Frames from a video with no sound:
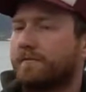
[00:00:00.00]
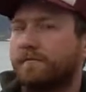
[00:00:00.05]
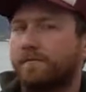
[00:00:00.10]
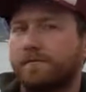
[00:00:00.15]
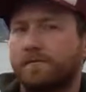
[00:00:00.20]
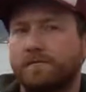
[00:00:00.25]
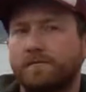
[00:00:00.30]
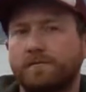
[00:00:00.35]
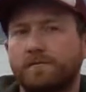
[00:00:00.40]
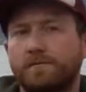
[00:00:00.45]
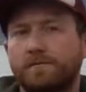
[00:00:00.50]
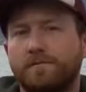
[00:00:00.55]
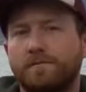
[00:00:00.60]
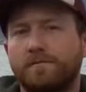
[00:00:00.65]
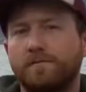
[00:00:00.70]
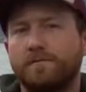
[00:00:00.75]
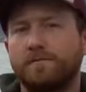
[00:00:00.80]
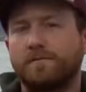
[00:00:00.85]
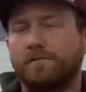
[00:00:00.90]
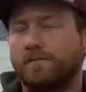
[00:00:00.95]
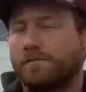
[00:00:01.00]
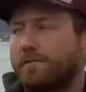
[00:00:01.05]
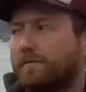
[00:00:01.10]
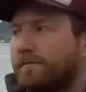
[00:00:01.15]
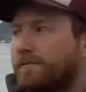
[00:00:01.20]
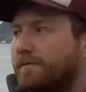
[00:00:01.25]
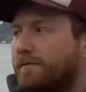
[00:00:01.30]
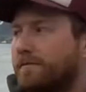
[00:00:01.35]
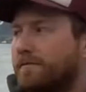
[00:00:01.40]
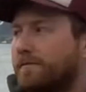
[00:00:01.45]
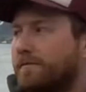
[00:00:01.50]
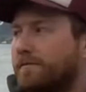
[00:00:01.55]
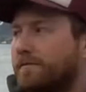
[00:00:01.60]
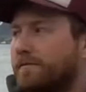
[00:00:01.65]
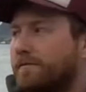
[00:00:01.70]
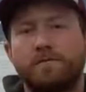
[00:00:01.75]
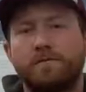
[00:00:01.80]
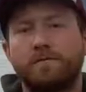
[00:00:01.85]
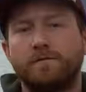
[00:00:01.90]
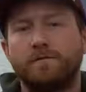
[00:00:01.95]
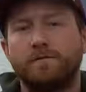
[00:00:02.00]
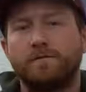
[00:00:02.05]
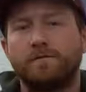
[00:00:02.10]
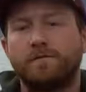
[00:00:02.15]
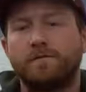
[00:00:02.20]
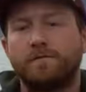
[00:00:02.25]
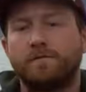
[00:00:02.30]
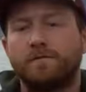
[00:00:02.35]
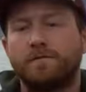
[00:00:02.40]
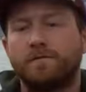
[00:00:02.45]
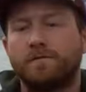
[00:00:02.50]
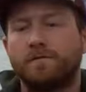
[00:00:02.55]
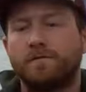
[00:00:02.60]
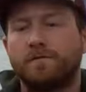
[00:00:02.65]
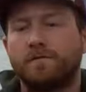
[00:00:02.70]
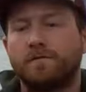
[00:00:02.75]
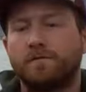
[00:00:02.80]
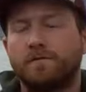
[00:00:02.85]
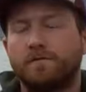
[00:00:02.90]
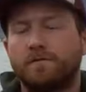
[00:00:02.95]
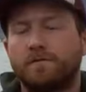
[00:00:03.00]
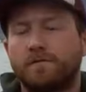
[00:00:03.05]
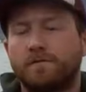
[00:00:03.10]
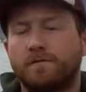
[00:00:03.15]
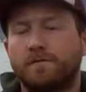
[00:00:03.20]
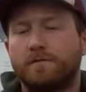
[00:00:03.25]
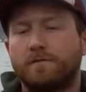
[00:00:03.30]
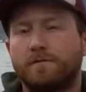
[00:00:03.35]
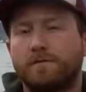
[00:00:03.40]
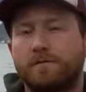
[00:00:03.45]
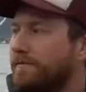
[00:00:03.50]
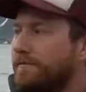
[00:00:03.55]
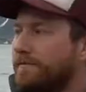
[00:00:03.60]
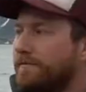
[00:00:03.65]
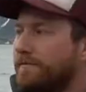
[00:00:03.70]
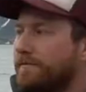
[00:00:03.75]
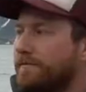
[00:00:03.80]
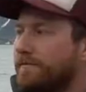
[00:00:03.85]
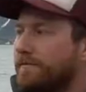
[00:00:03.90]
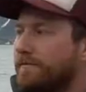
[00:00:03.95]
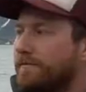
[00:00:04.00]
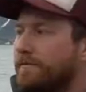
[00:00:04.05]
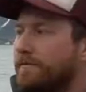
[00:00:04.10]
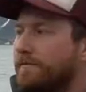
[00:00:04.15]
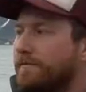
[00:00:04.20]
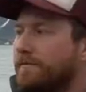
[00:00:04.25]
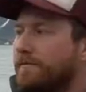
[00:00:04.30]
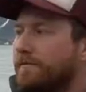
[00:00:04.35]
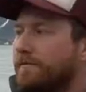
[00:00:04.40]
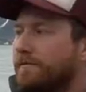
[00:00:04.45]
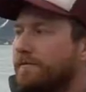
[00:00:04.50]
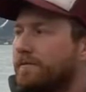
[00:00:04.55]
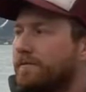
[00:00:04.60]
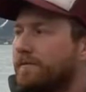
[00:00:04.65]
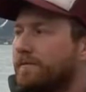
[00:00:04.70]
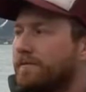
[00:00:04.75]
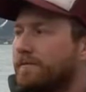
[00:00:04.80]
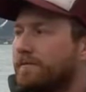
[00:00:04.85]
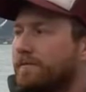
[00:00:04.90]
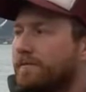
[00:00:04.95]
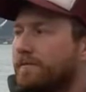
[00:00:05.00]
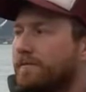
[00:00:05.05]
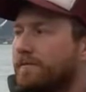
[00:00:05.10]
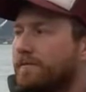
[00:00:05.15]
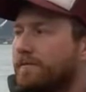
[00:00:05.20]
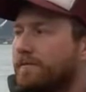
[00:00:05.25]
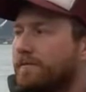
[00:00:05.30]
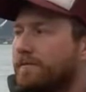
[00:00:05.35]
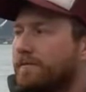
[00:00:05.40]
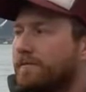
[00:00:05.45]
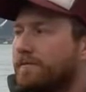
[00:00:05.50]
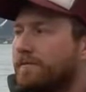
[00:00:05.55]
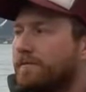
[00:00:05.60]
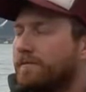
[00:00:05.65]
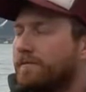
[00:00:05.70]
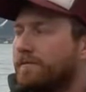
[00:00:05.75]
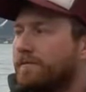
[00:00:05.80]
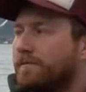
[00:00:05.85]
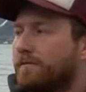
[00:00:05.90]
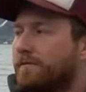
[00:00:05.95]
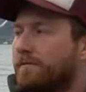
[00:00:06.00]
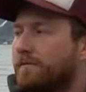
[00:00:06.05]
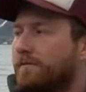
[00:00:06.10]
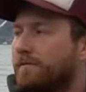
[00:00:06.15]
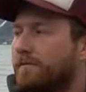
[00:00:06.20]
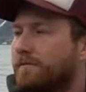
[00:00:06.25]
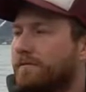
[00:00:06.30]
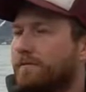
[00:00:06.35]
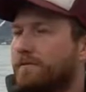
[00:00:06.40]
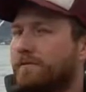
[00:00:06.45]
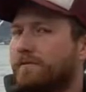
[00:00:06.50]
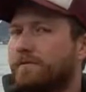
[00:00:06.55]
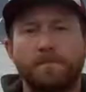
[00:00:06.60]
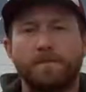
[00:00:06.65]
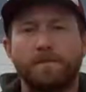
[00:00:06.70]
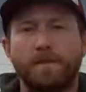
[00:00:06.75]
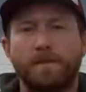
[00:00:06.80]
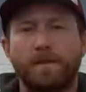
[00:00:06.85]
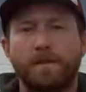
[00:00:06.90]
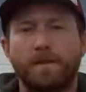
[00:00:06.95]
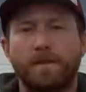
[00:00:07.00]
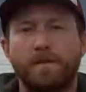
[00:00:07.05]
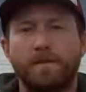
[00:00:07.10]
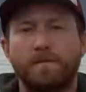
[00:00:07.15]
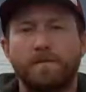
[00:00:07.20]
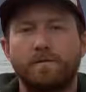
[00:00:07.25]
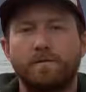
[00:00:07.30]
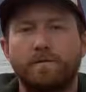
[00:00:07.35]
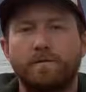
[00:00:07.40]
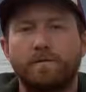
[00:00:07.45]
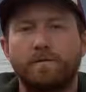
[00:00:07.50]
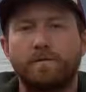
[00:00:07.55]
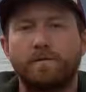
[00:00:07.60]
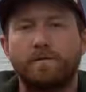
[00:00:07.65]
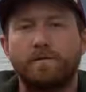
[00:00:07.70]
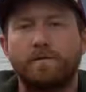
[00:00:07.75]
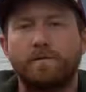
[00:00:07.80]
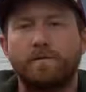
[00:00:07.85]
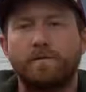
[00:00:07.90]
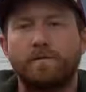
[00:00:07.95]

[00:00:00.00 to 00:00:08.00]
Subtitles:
[no speech]